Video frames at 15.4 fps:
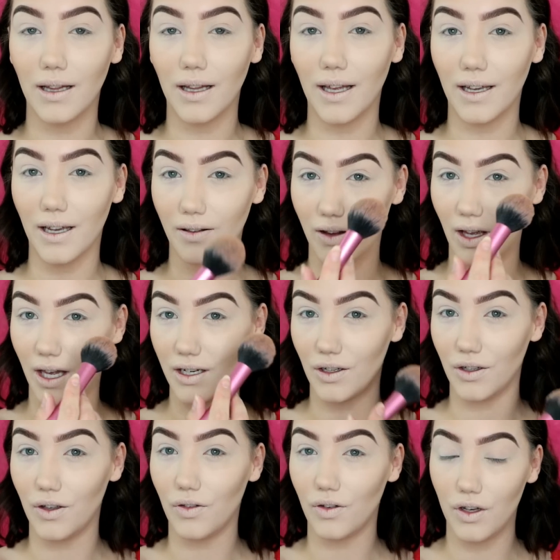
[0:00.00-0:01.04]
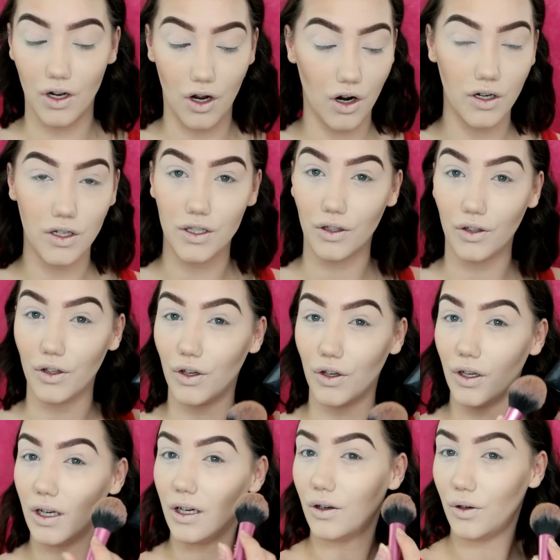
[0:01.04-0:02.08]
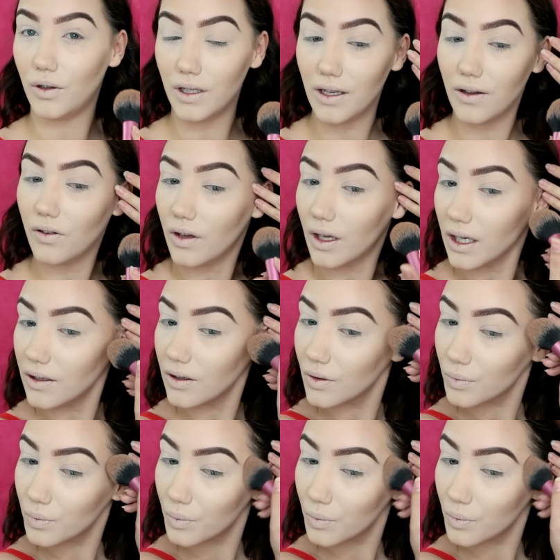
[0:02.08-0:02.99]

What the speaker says: Like I said, I'll use NARS Laguna on this side.